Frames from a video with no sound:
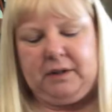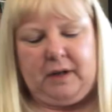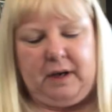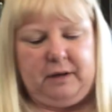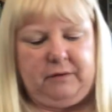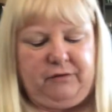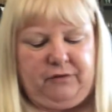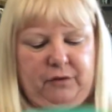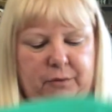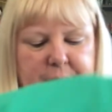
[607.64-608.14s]

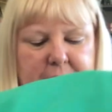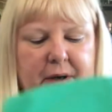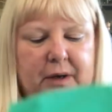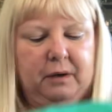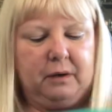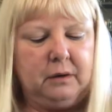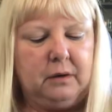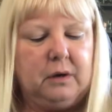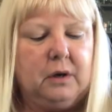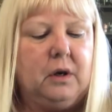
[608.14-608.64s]
on for me
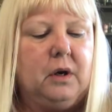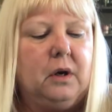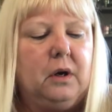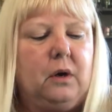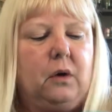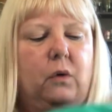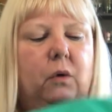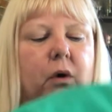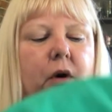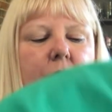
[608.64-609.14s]

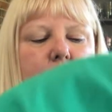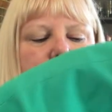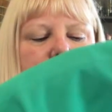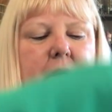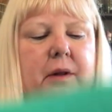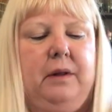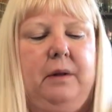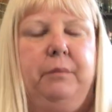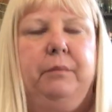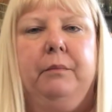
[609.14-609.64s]
or one
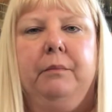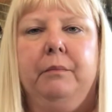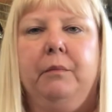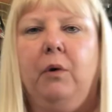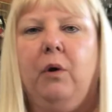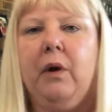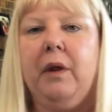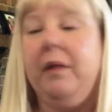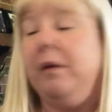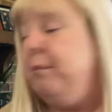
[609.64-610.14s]
of the
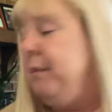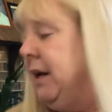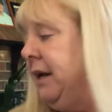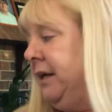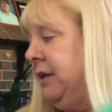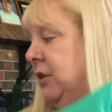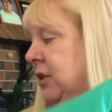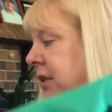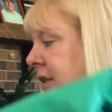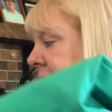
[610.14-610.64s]
one of the
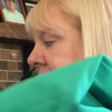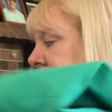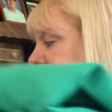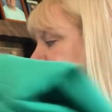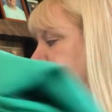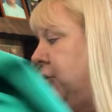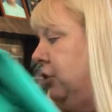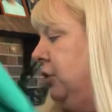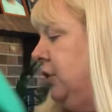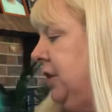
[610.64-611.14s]
many
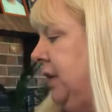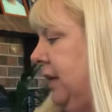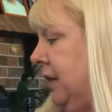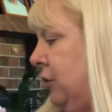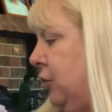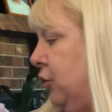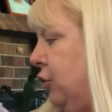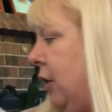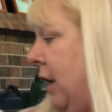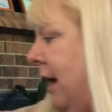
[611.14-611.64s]
teenagers
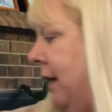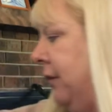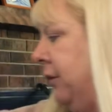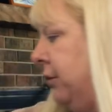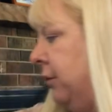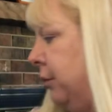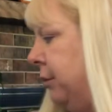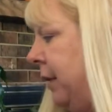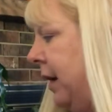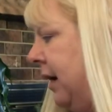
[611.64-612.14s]
that's trotting
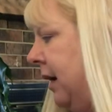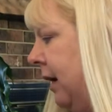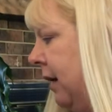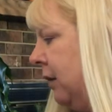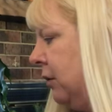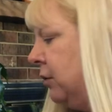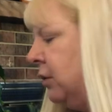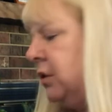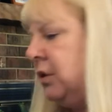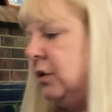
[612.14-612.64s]
through my
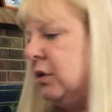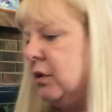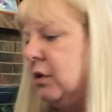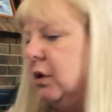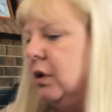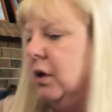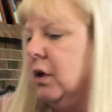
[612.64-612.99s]
house